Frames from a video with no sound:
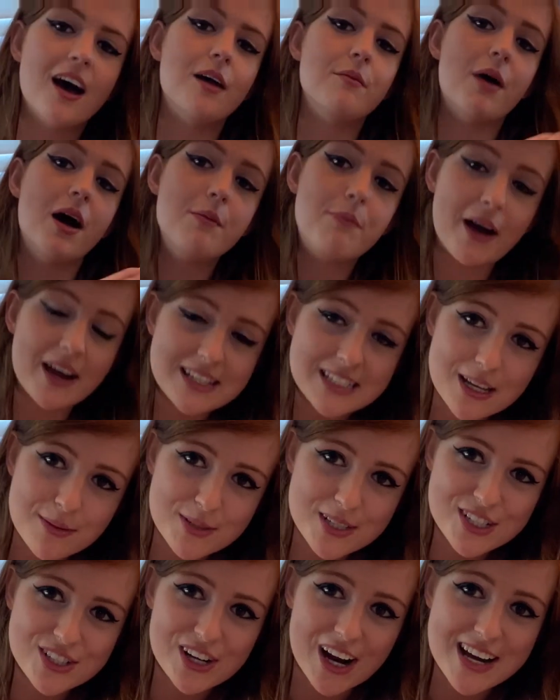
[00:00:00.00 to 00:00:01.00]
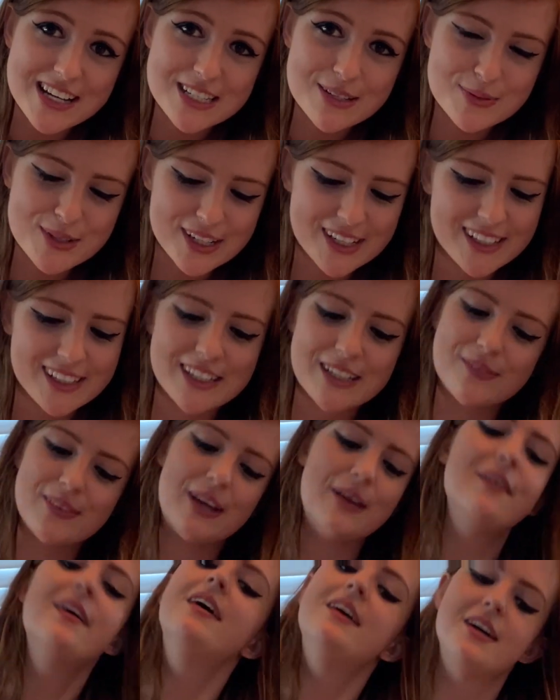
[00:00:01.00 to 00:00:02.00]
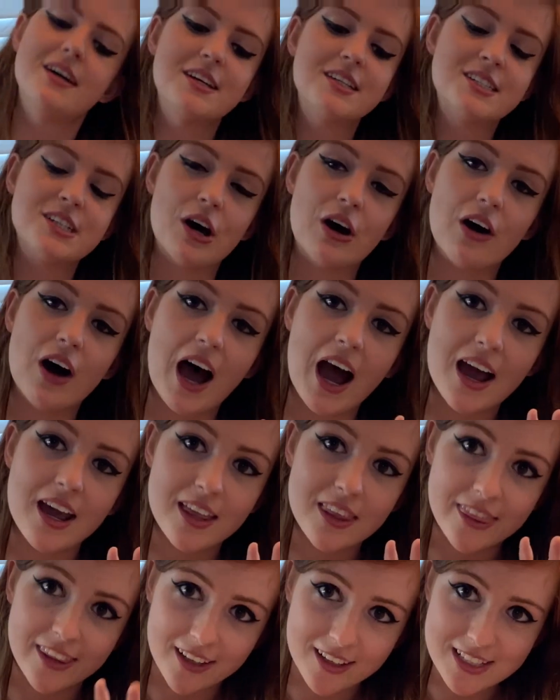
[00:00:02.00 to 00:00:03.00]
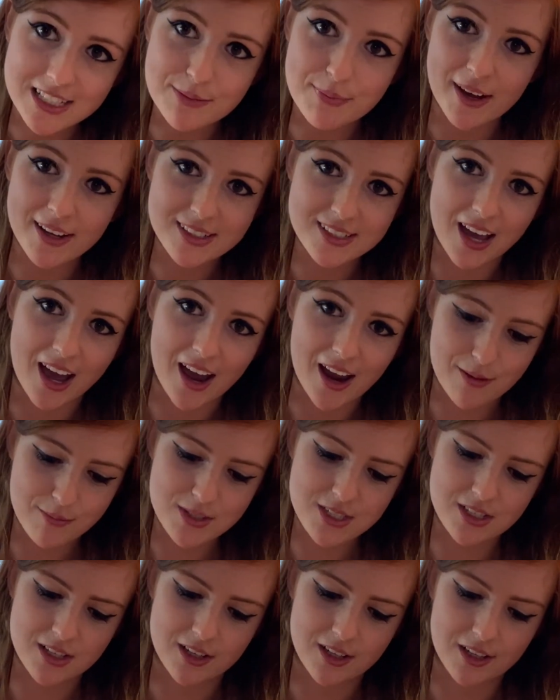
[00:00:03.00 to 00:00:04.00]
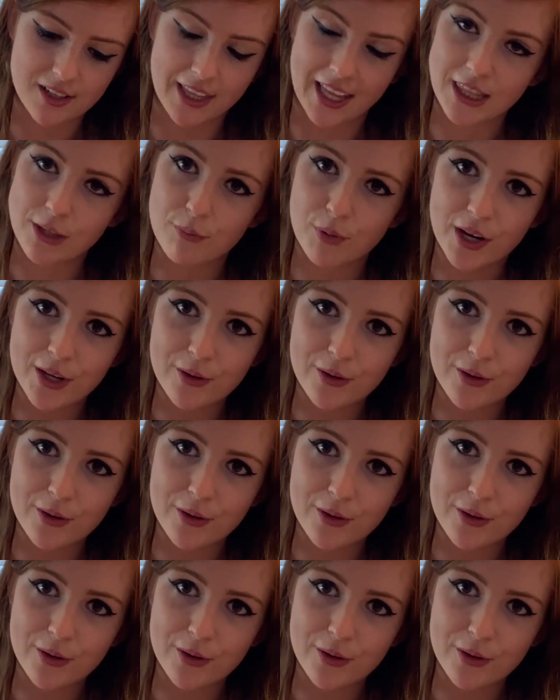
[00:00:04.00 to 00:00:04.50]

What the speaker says: and my biceps and triceps are killing me, so I think it's about time to let the